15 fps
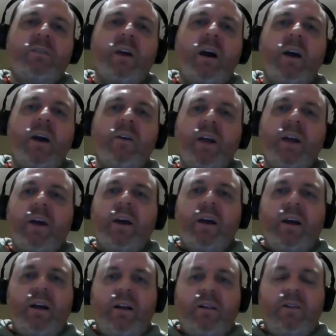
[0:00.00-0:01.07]
So,
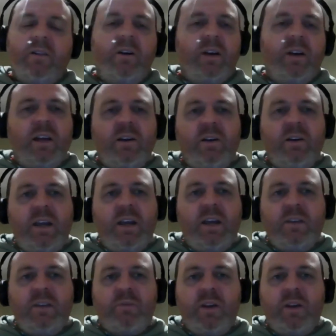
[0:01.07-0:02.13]
look, it
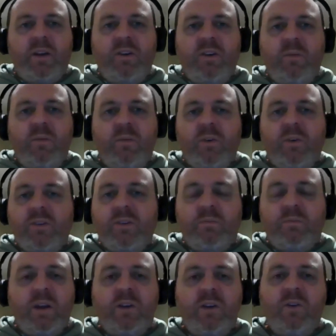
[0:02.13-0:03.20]
is pretty humorous,
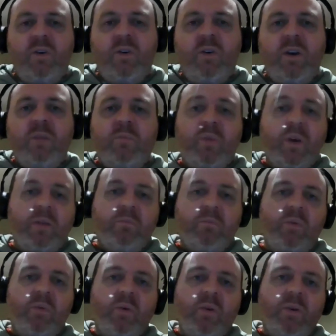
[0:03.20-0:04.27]
pretty gory, pretty
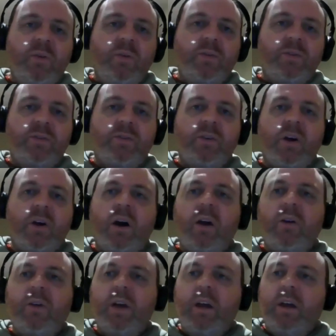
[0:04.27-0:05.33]
brutal.
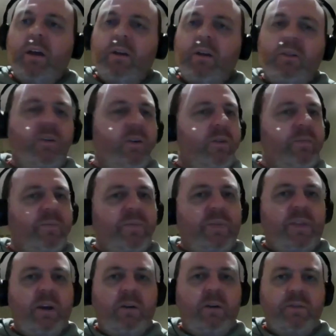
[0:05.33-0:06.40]
So, look,
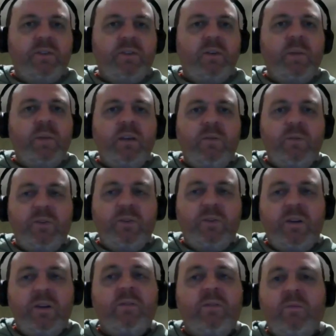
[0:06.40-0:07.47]
the alpha zombie was
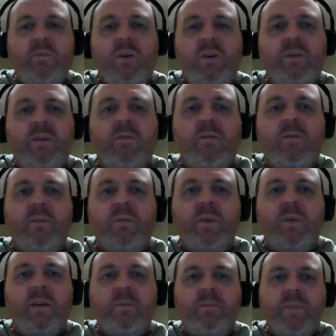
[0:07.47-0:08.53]
definitely my favorite
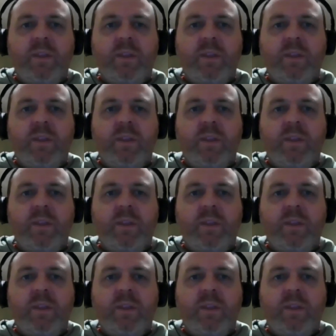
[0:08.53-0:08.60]
zombie.